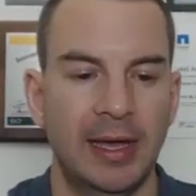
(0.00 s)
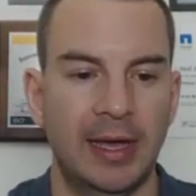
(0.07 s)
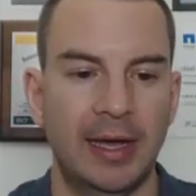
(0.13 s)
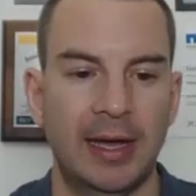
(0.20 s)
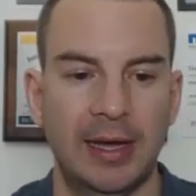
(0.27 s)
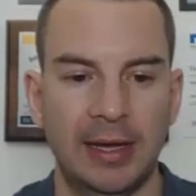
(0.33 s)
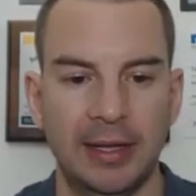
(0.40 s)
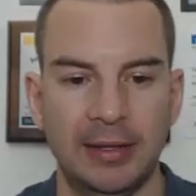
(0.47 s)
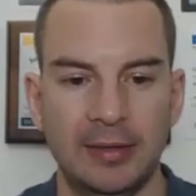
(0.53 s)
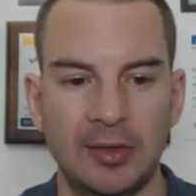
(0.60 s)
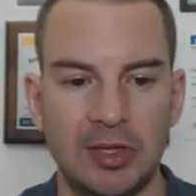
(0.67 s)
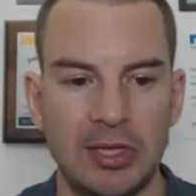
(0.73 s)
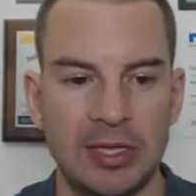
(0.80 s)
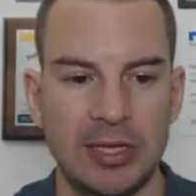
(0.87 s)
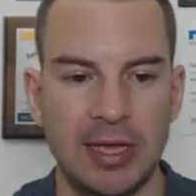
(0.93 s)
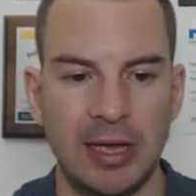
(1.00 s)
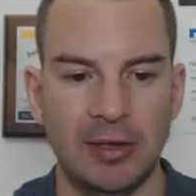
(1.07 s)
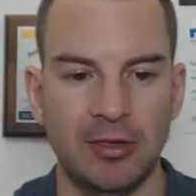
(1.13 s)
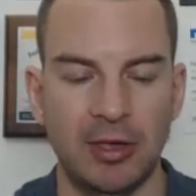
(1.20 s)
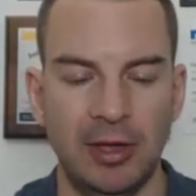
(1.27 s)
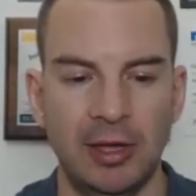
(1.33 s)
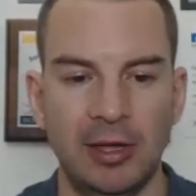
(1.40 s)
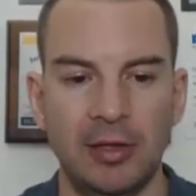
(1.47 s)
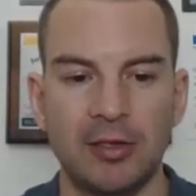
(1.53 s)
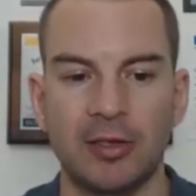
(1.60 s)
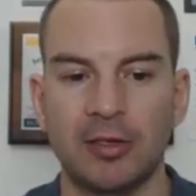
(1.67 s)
And yes, it is.